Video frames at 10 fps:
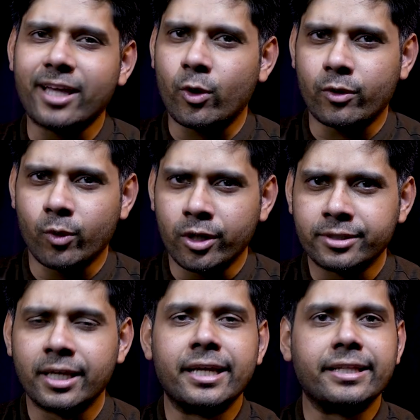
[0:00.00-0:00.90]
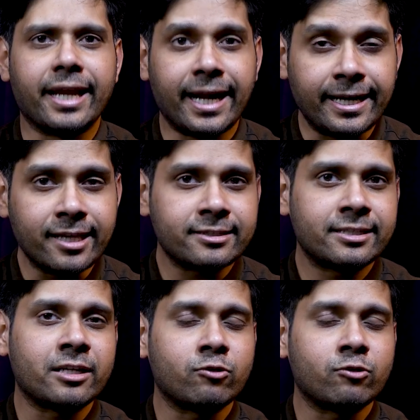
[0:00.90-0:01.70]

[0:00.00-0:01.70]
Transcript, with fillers: is how it works. The industry